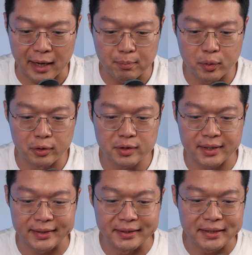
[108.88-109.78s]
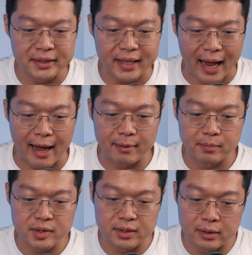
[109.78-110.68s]
can produce 30
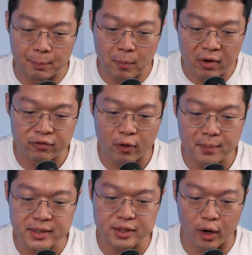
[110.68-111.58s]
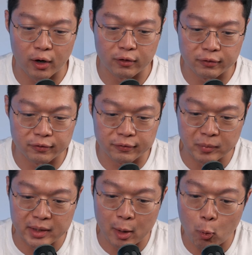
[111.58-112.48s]
times the performance of
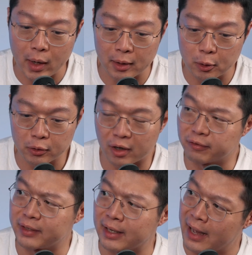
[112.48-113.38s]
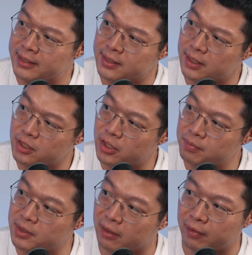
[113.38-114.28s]
the workload of the existing
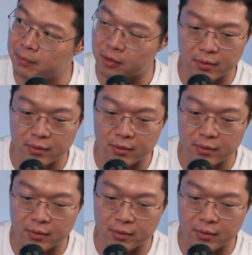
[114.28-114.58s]
chips, if I'm not